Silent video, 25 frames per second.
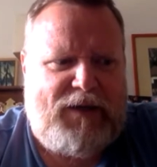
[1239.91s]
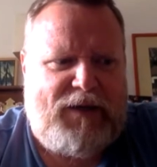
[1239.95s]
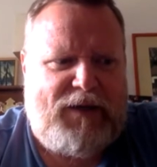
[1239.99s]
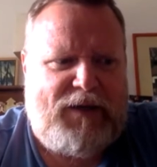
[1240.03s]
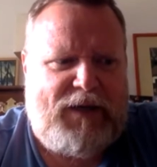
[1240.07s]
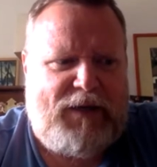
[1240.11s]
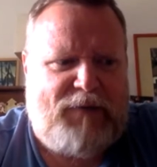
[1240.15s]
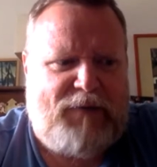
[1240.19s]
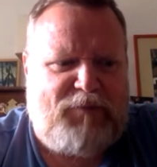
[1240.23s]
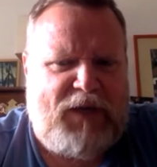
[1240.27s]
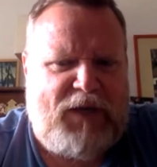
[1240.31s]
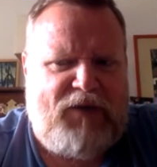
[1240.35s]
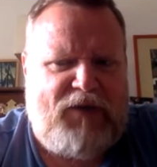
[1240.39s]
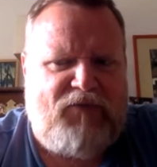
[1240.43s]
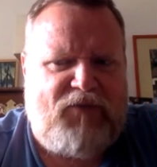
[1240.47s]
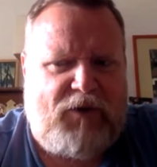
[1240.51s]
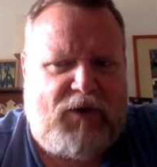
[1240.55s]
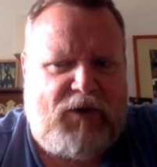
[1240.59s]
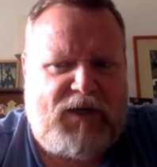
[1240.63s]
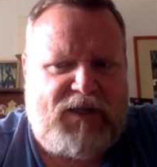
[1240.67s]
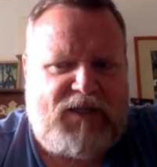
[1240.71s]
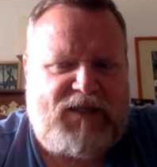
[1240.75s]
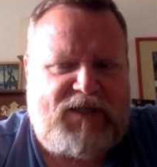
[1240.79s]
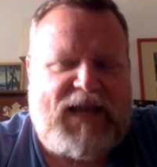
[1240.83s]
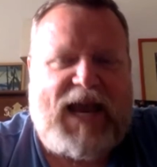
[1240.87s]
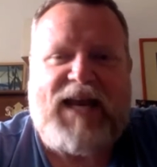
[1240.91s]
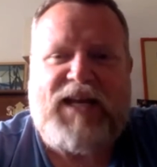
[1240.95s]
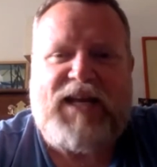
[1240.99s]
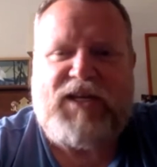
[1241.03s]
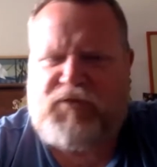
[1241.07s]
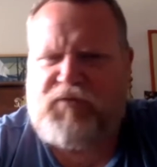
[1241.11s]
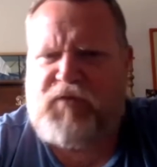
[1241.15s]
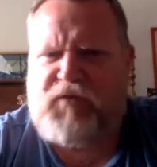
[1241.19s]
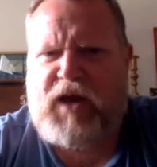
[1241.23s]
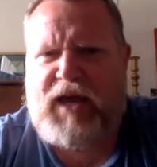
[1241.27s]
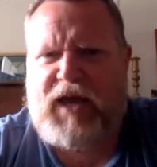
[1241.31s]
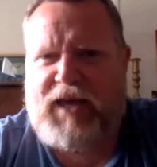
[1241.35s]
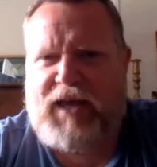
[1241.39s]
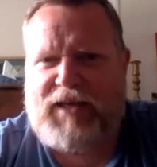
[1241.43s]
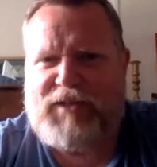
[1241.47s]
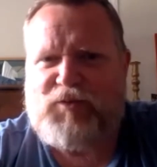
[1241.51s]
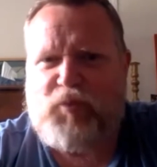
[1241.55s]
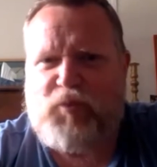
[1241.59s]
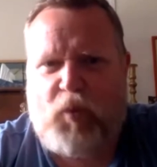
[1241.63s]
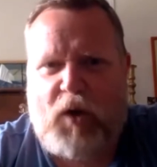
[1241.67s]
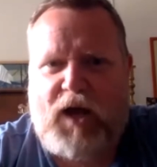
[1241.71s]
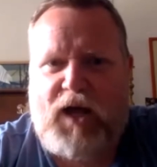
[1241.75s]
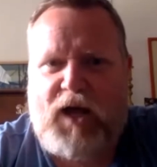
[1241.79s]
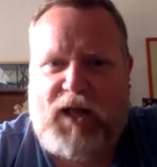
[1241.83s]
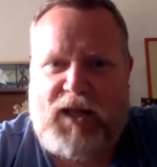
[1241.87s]
it being very satisfying
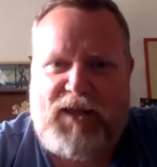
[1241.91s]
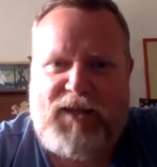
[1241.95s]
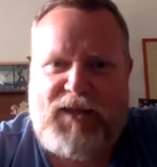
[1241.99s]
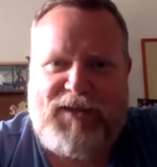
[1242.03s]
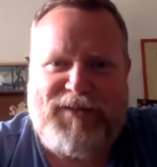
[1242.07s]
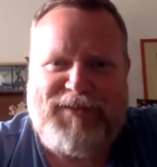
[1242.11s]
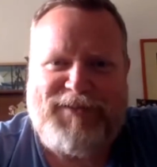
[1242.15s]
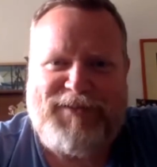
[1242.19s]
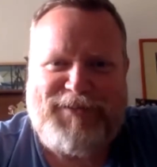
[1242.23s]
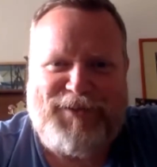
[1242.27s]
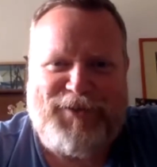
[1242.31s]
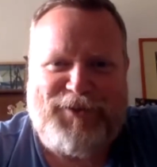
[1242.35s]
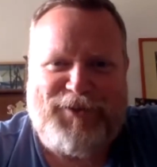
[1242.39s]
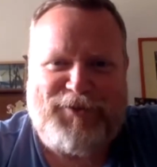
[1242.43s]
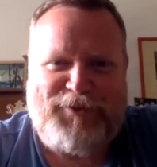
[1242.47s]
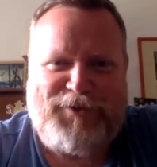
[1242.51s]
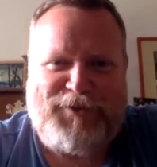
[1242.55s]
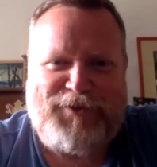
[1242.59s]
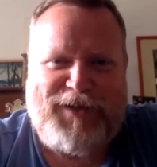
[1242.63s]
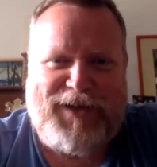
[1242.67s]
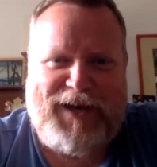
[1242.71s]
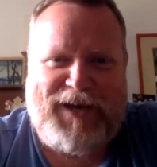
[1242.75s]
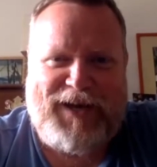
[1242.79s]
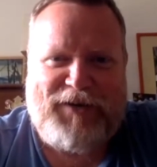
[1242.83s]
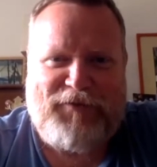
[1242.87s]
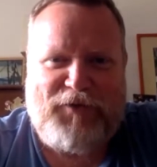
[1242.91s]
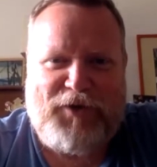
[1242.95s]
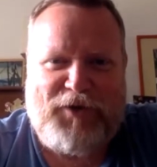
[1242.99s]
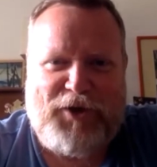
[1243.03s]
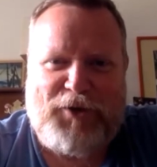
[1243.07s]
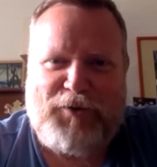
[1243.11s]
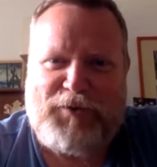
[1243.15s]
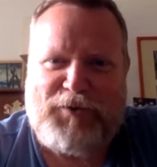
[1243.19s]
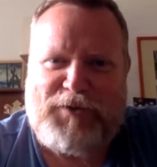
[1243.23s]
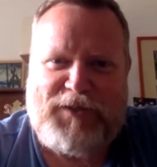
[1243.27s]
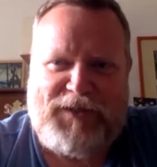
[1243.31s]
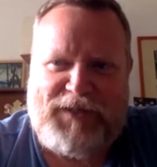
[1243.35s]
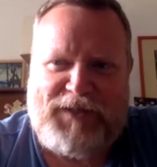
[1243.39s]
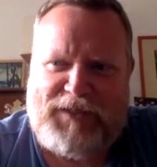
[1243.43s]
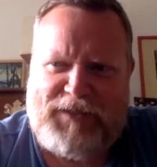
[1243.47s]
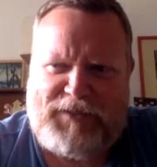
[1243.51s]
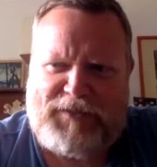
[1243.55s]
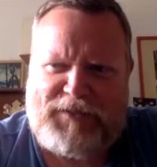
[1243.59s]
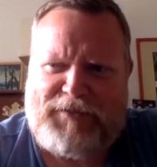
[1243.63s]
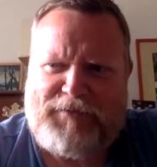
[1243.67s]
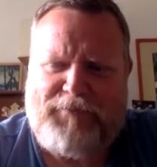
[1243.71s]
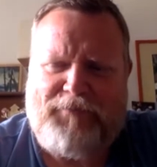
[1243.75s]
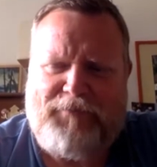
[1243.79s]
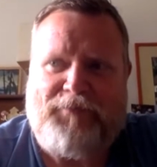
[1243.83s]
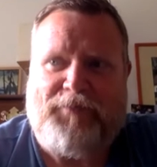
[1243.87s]
as well to kind of go to
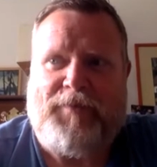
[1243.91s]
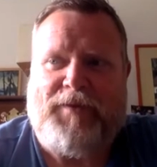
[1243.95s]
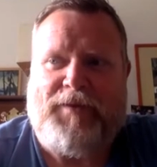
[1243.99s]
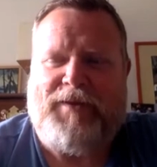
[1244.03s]
these